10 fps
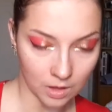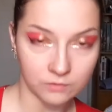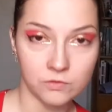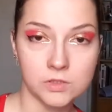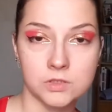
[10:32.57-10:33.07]

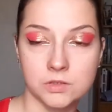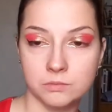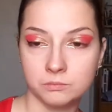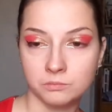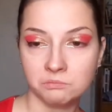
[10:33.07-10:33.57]
life
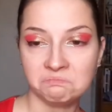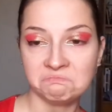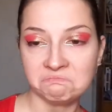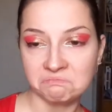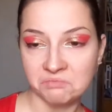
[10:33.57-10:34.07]
is
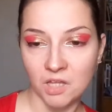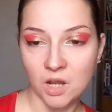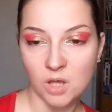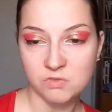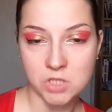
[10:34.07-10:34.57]

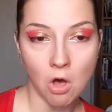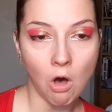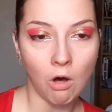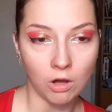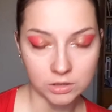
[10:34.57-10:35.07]
life is
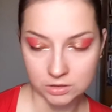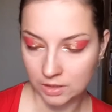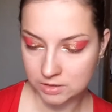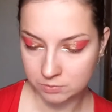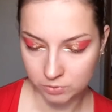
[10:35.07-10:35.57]
hard
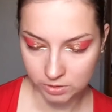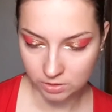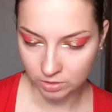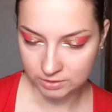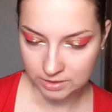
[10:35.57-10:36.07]
let's put
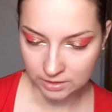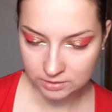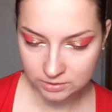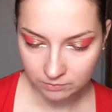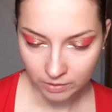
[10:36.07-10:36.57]
it like
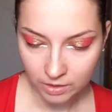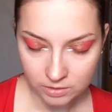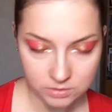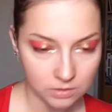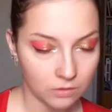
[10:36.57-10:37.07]
that
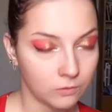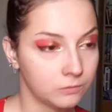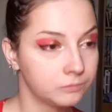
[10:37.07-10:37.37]
so